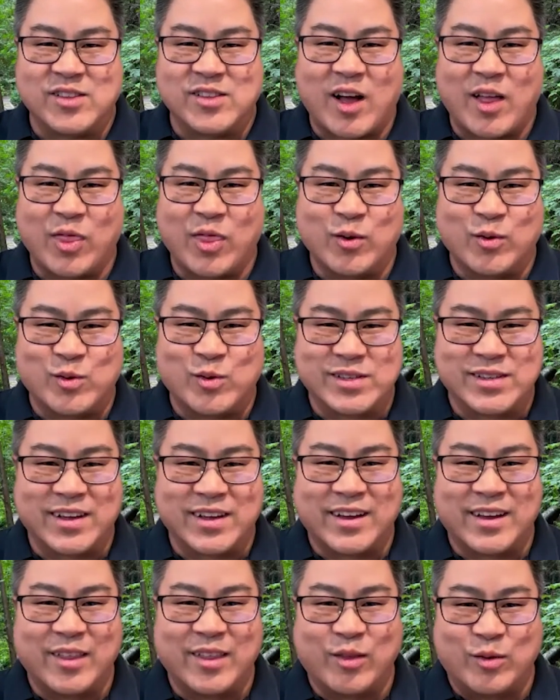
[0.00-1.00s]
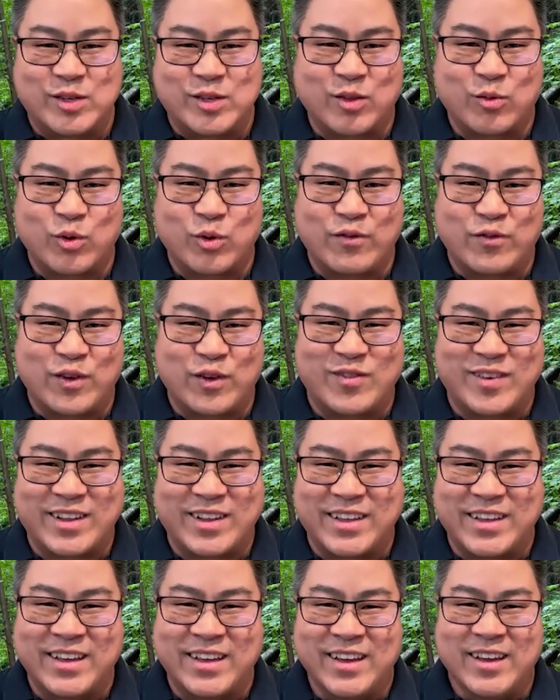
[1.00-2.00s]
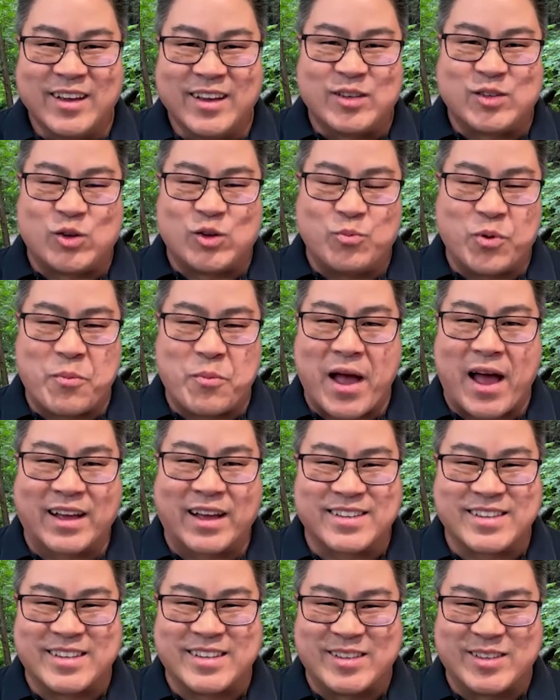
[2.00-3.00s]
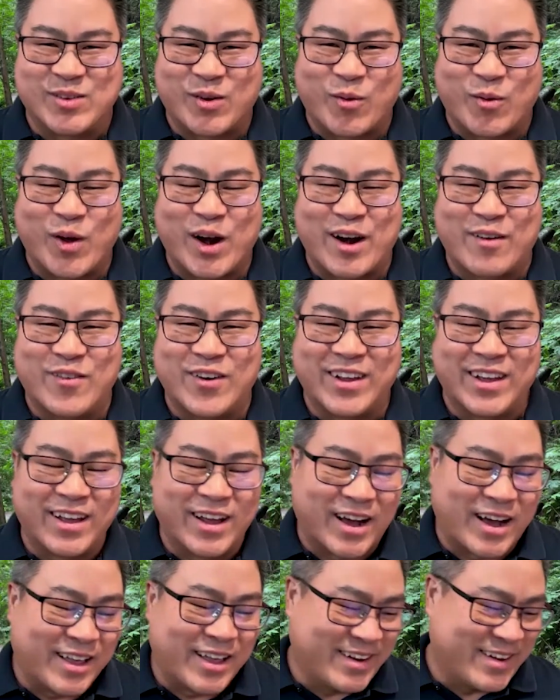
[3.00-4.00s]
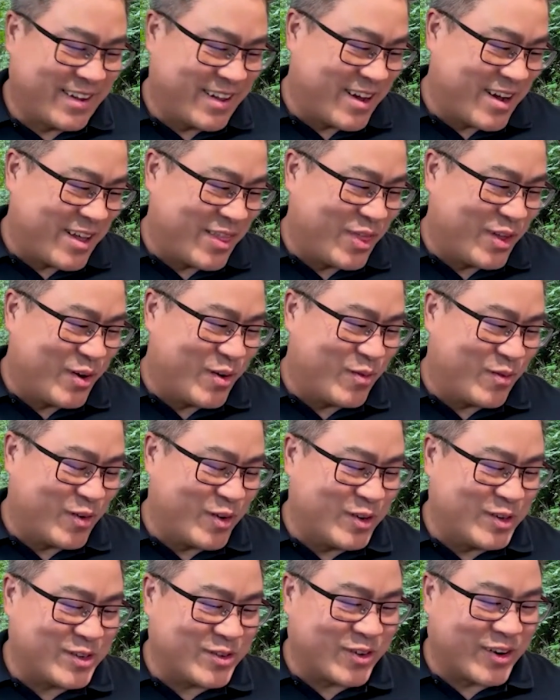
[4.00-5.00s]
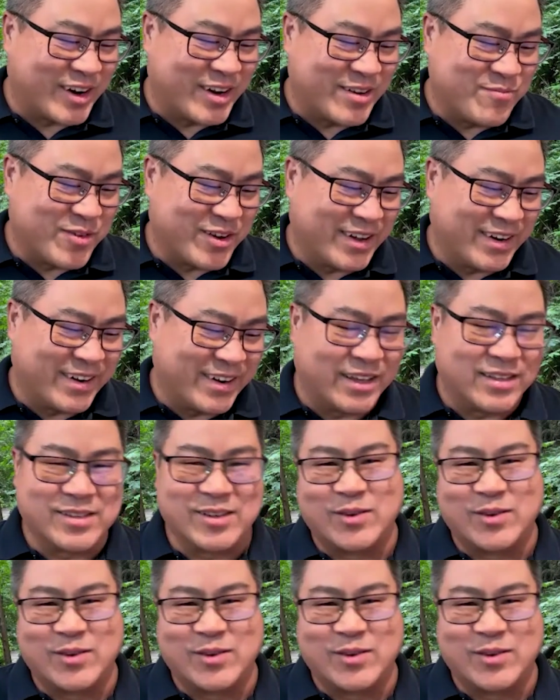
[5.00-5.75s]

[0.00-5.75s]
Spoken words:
not those 350 Supermaxes or whatever you got there first, right? But that's